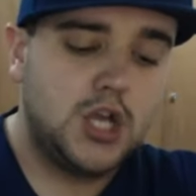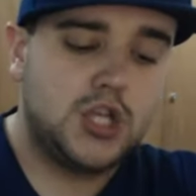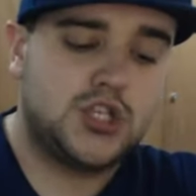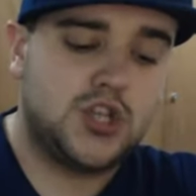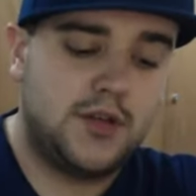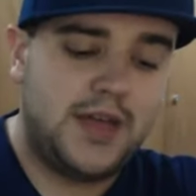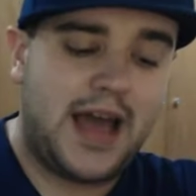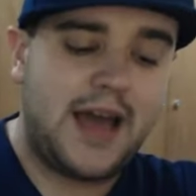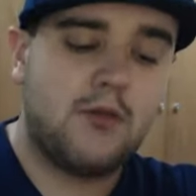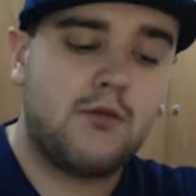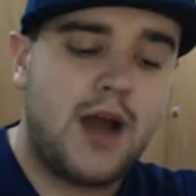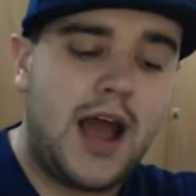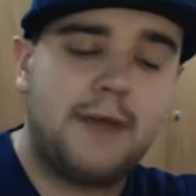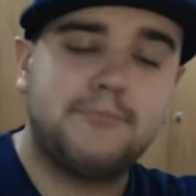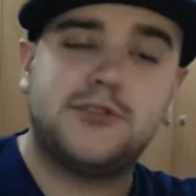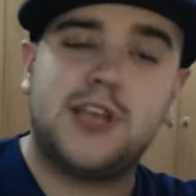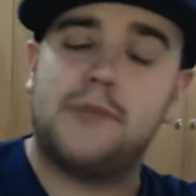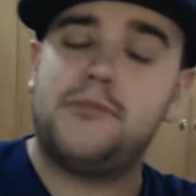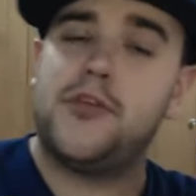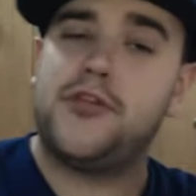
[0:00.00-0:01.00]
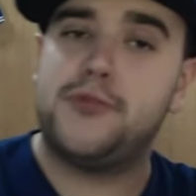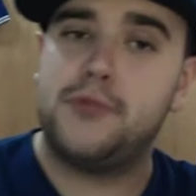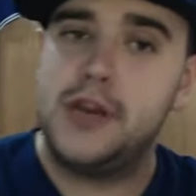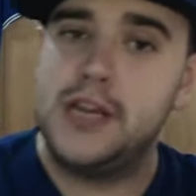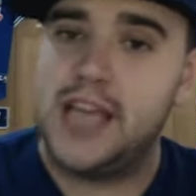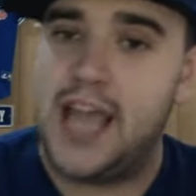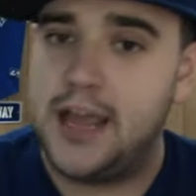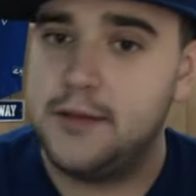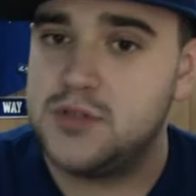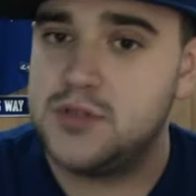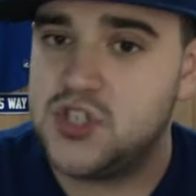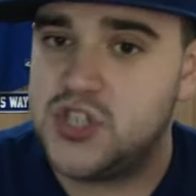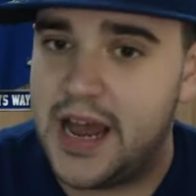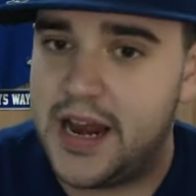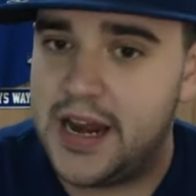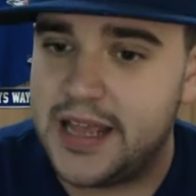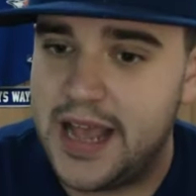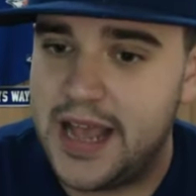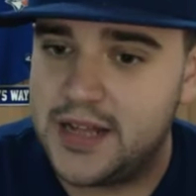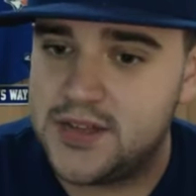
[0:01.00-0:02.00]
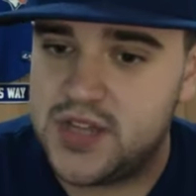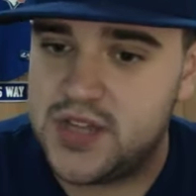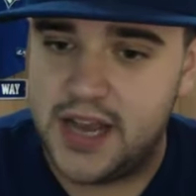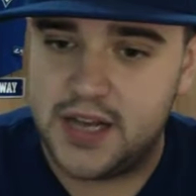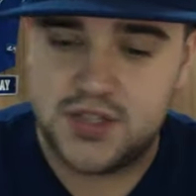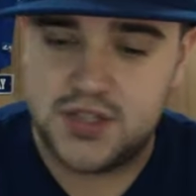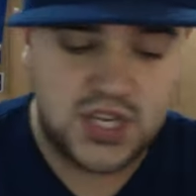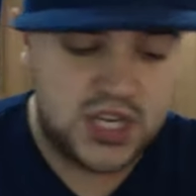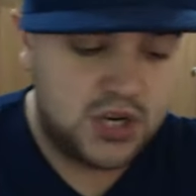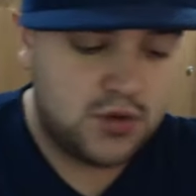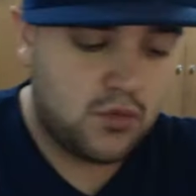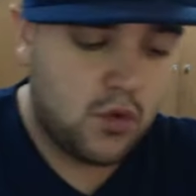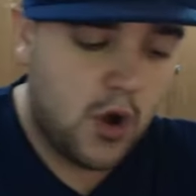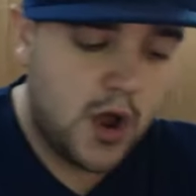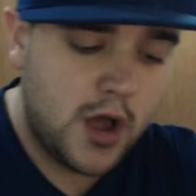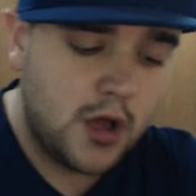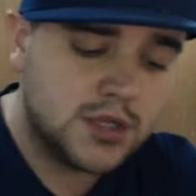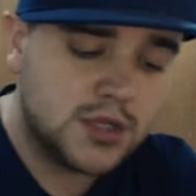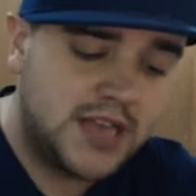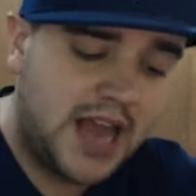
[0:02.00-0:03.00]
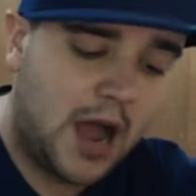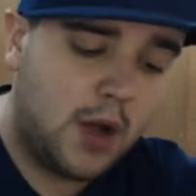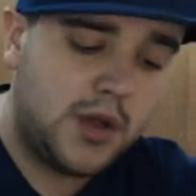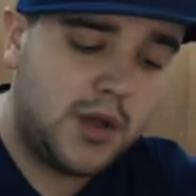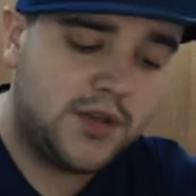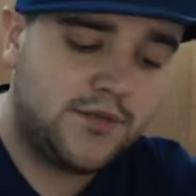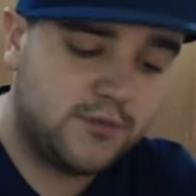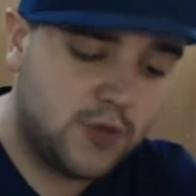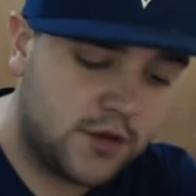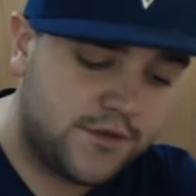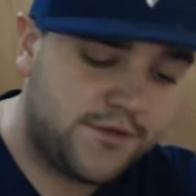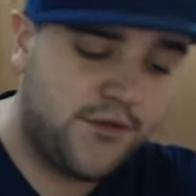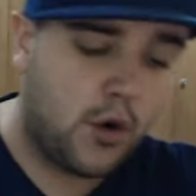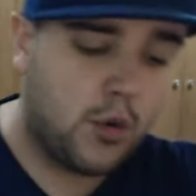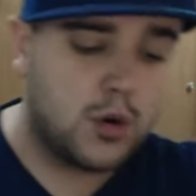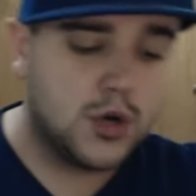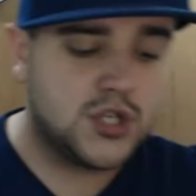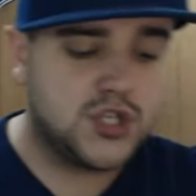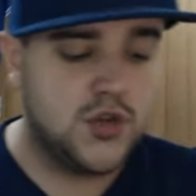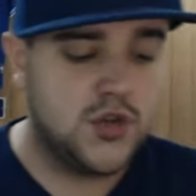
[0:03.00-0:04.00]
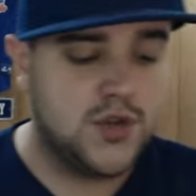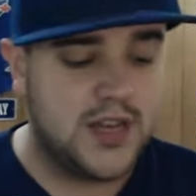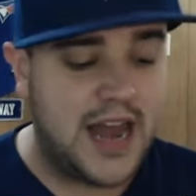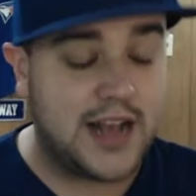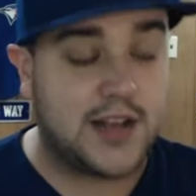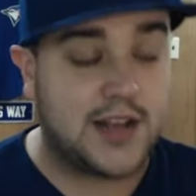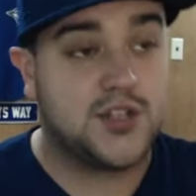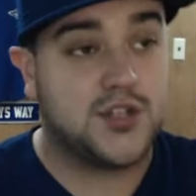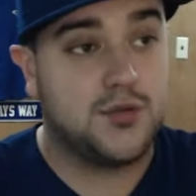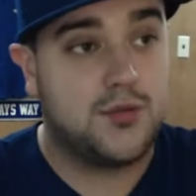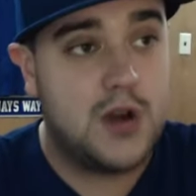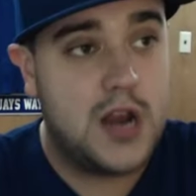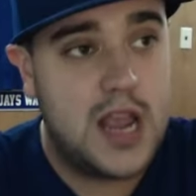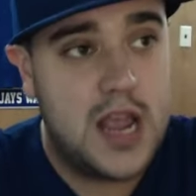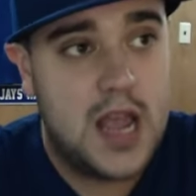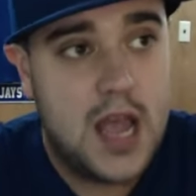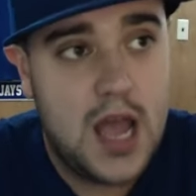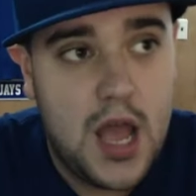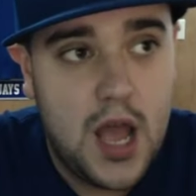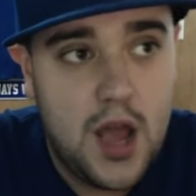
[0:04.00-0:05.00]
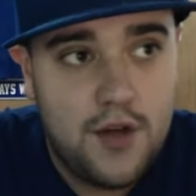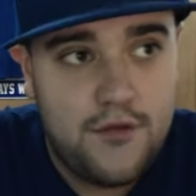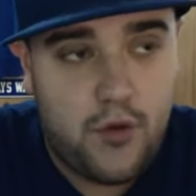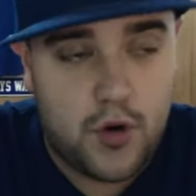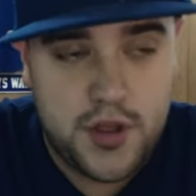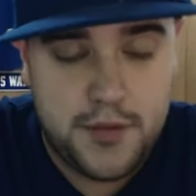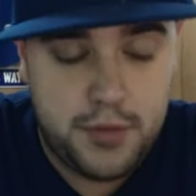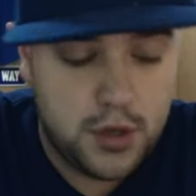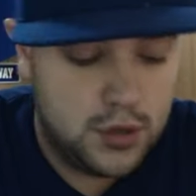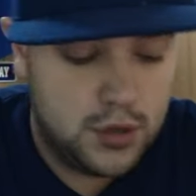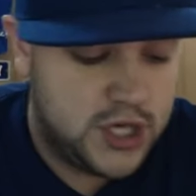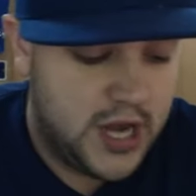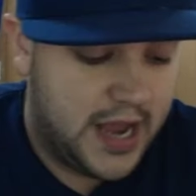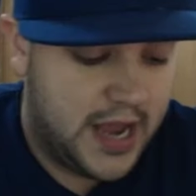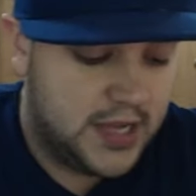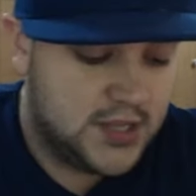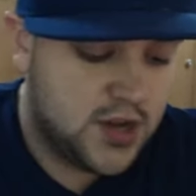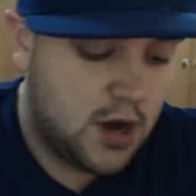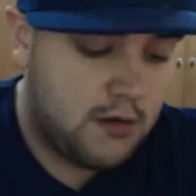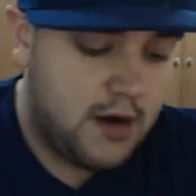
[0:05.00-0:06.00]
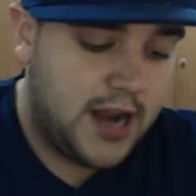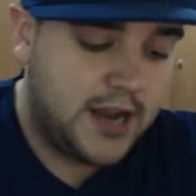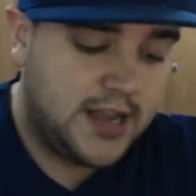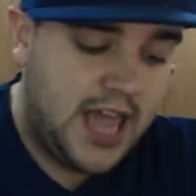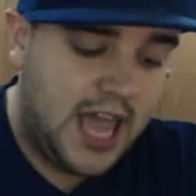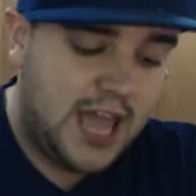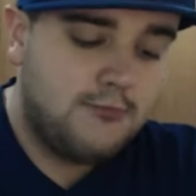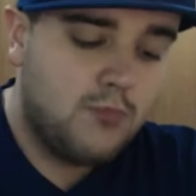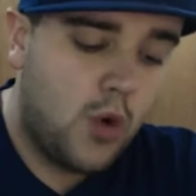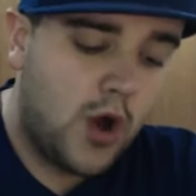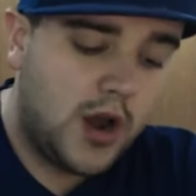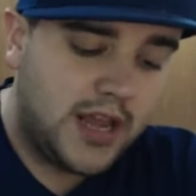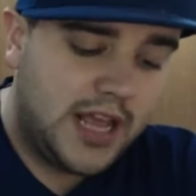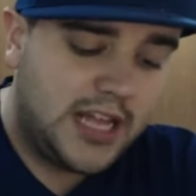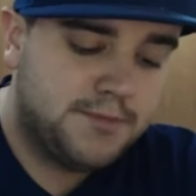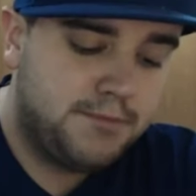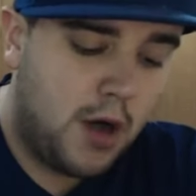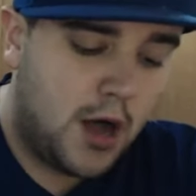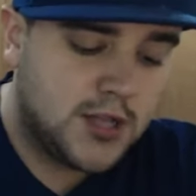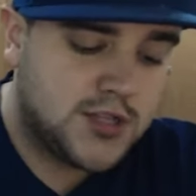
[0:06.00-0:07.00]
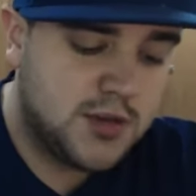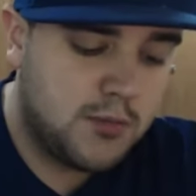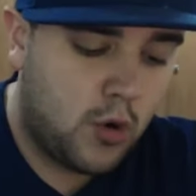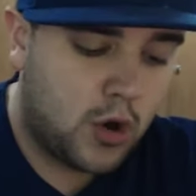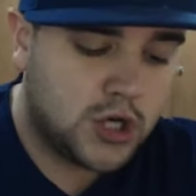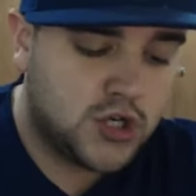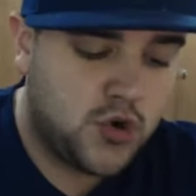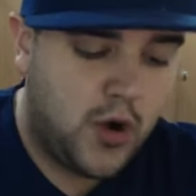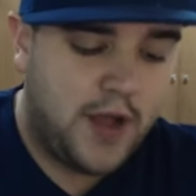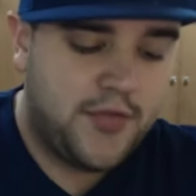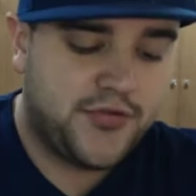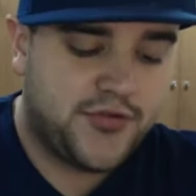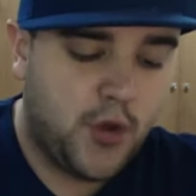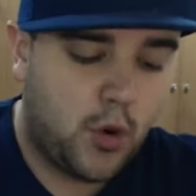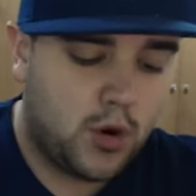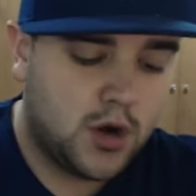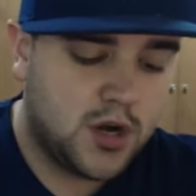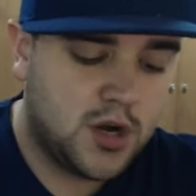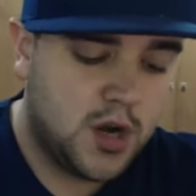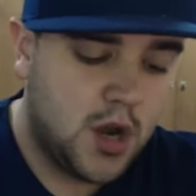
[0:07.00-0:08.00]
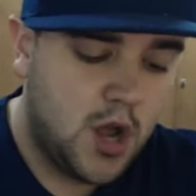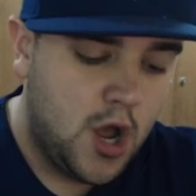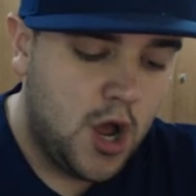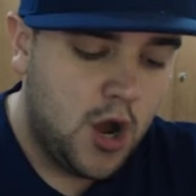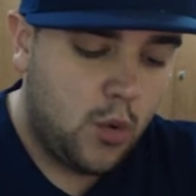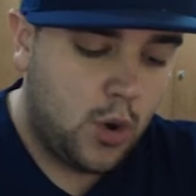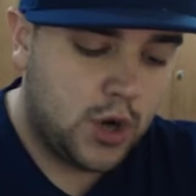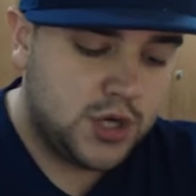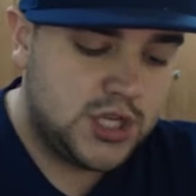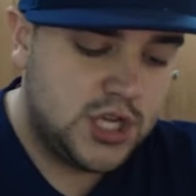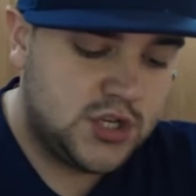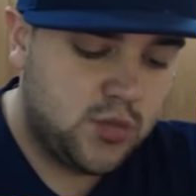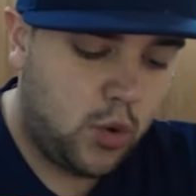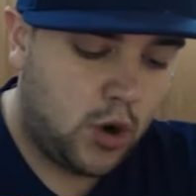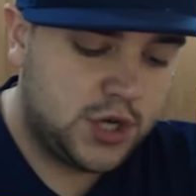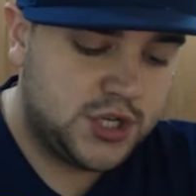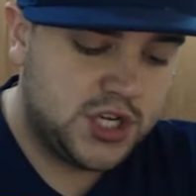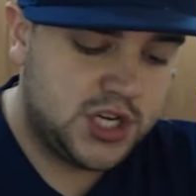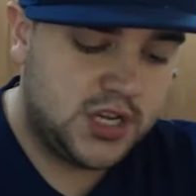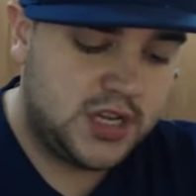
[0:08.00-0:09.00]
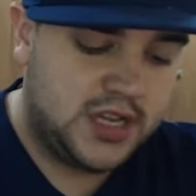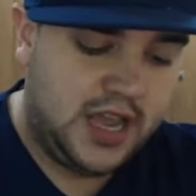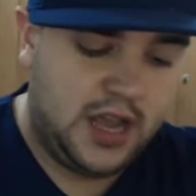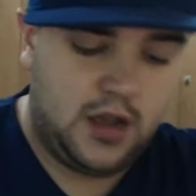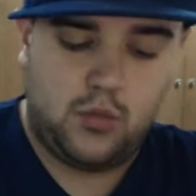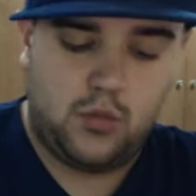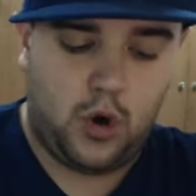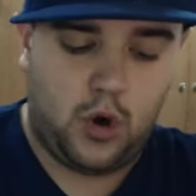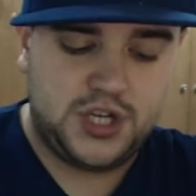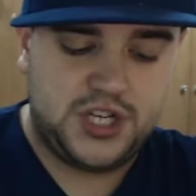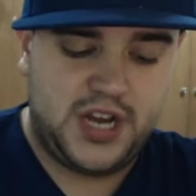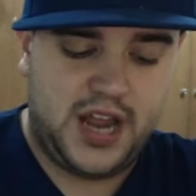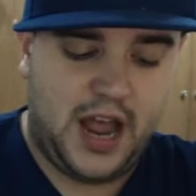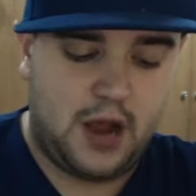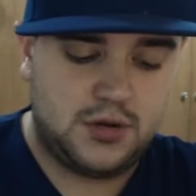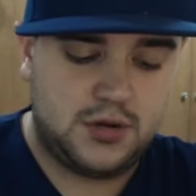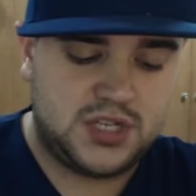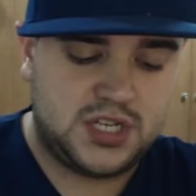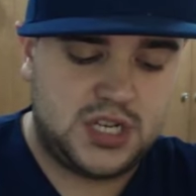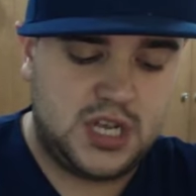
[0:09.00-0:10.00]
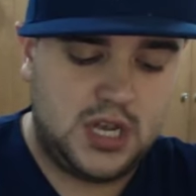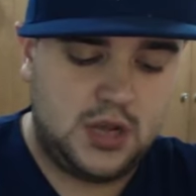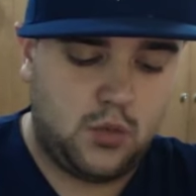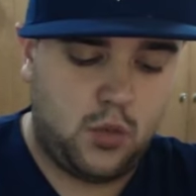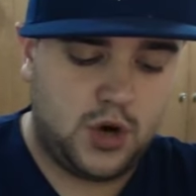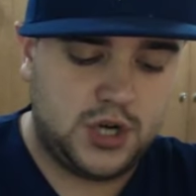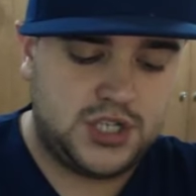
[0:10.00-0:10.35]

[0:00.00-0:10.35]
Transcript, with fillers: so that wraps up the 3-game set against Kansas City Royals. Now we look forward to the next 3 for the Blue Jays. All right, Game 1 against Baltimore. Trent Thornton versus Wojciechowski.